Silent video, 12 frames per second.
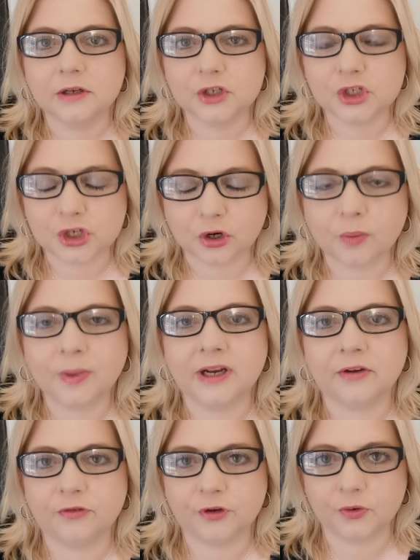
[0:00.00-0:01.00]
So
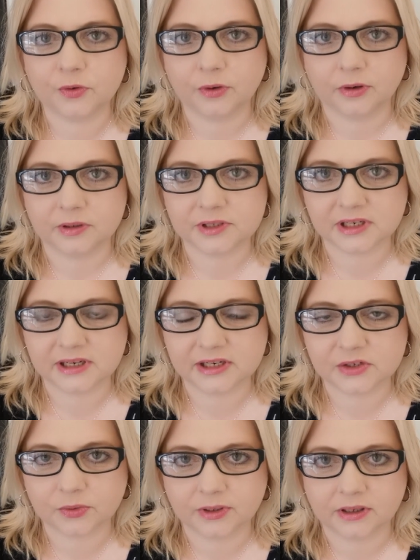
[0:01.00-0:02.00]
many funerals in
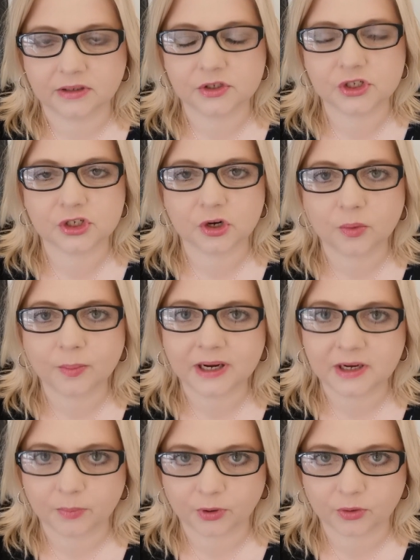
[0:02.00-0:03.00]
Israel, so
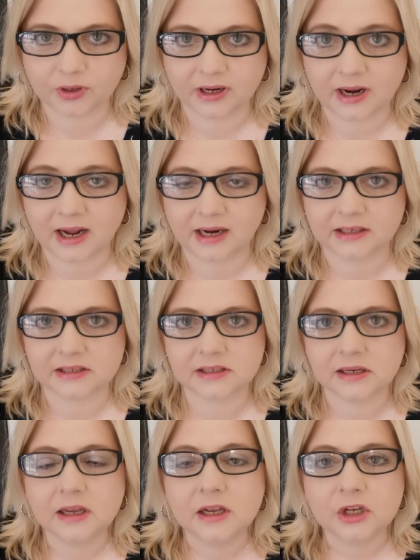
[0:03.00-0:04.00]
many broken hearts,